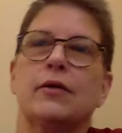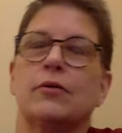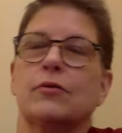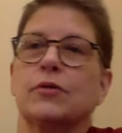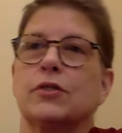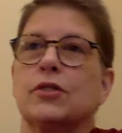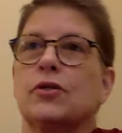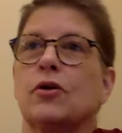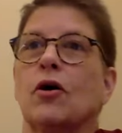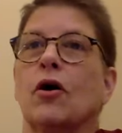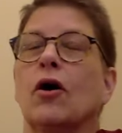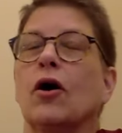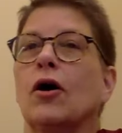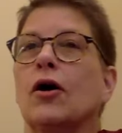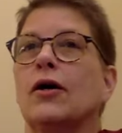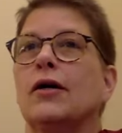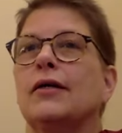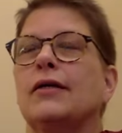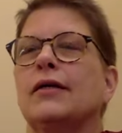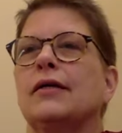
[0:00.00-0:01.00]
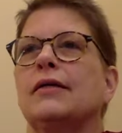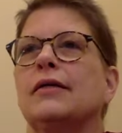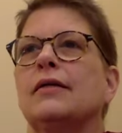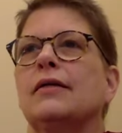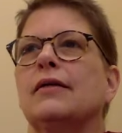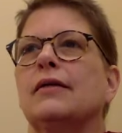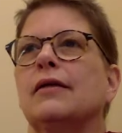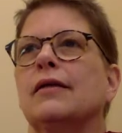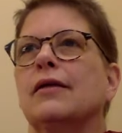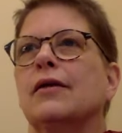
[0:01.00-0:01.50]
everything was gone,
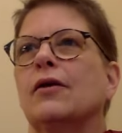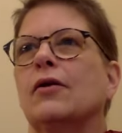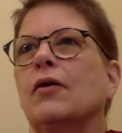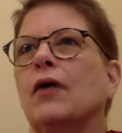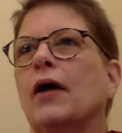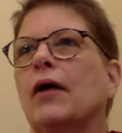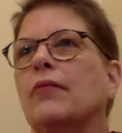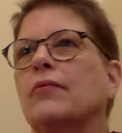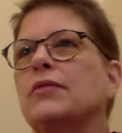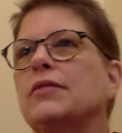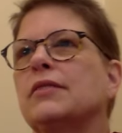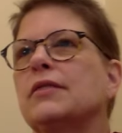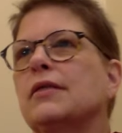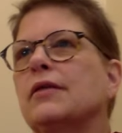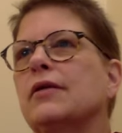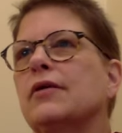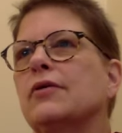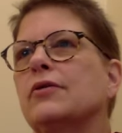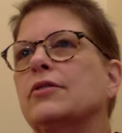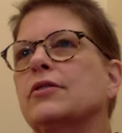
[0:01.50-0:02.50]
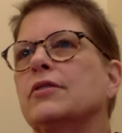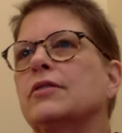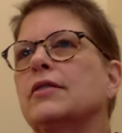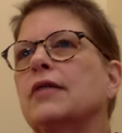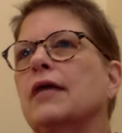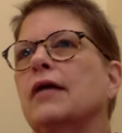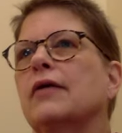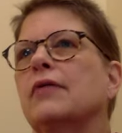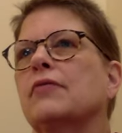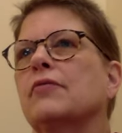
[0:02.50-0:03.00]
and you know, I was there
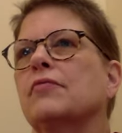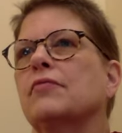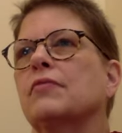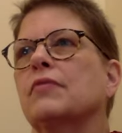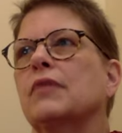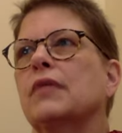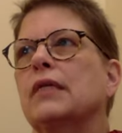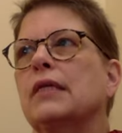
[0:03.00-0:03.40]
just kind of